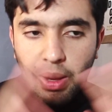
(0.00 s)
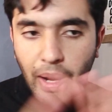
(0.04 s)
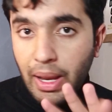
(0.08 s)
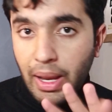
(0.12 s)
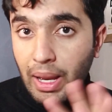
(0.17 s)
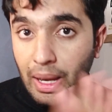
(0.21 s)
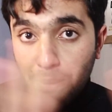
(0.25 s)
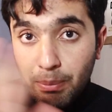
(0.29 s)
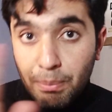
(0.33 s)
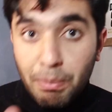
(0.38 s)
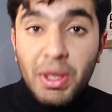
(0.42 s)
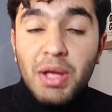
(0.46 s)

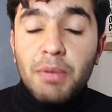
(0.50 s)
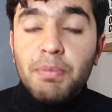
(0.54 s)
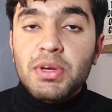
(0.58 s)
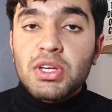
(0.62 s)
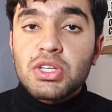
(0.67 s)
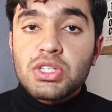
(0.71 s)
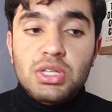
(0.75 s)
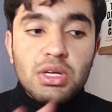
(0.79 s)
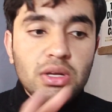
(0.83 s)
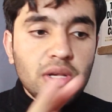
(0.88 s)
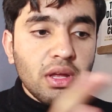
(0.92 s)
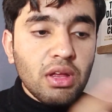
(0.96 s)
in big
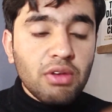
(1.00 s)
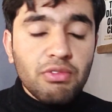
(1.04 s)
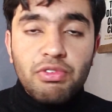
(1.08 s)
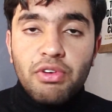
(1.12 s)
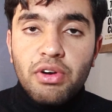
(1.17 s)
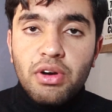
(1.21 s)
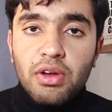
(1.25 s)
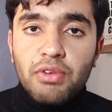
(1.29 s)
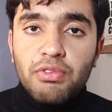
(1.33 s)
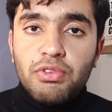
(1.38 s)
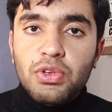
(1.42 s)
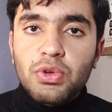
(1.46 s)
picture in
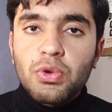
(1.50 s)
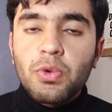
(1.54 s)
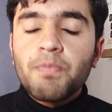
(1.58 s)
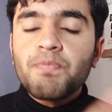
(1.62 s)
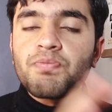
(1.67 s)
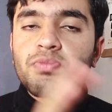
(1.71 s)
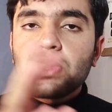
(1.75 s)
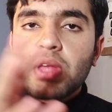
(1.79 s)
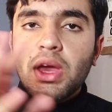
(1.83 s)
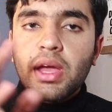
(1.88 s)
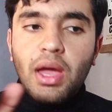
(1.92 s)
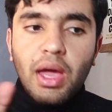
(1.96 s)
front of you.
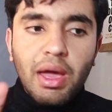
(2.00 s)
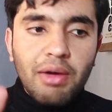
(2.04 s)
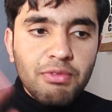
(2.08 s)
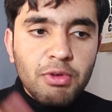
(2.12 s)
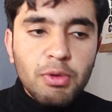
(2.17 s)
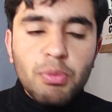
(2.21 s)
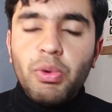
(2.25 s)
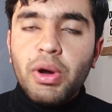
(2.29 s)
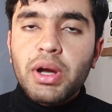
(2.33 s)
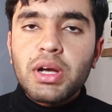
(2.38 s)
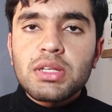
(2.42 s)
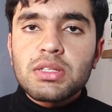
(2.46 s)

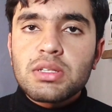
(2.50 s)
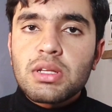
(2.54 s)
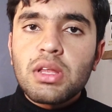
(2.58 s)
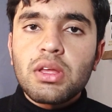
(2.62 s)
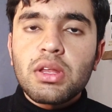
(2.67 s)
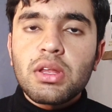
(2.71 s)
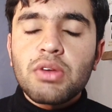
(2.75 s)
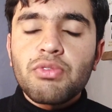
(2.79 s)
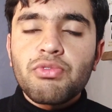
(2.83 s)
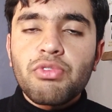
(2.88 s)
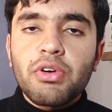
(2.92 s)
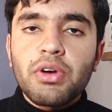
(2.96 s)
Every point is
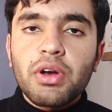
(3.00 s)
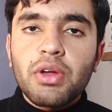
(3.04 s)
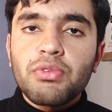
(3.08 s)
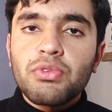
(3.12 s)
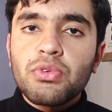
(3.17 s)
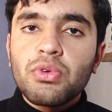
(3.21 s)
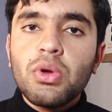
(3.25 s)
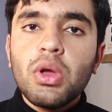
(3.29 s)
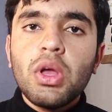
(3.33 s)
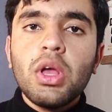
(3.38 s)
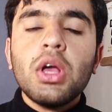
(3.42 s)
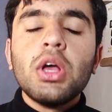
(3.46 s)
clear in front of
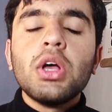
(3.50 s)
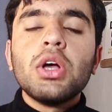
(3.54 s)
you.